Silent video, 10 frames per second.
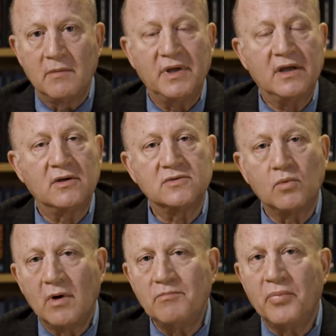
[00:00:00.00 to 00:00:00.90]
because
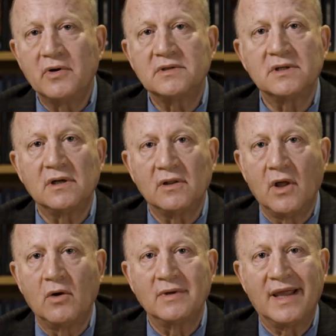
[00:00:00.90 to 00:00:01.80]
one person
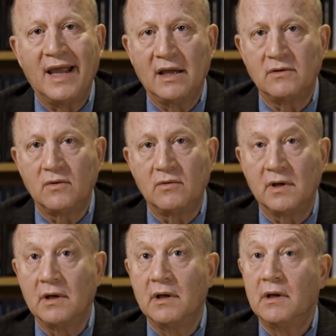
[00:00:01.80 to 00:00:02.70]
alone can't do
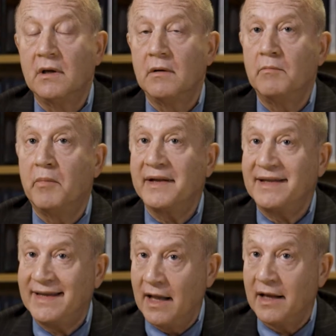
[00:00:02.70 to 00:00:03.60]
it, but
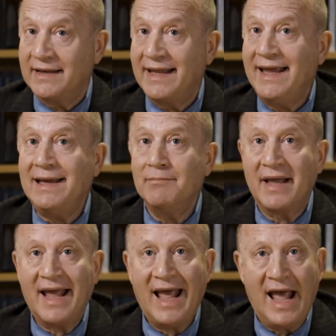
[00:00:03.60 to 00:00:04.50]
a team
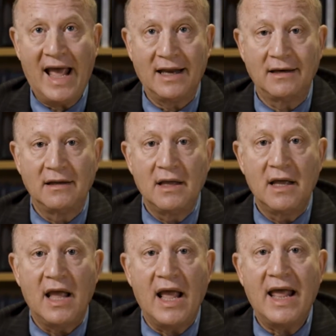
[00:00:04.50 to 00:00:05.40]
can.
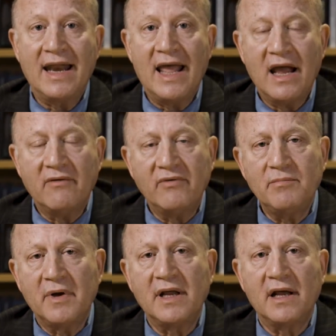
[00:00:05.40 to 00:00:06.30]
And
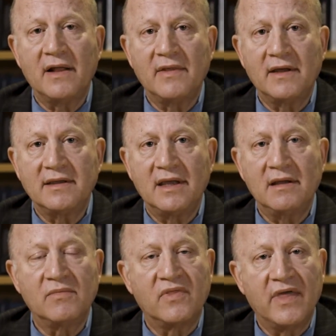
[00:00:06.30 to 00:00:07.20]
everybody on that
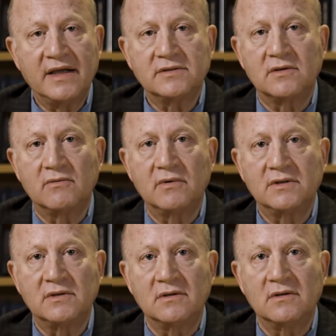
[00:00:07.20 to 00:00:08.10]
team, thanks to
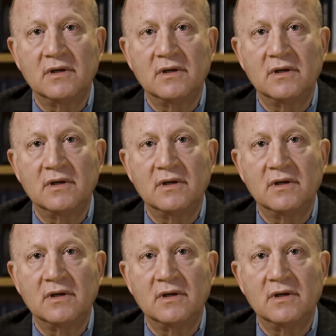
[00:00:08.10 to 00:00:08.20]
Richard,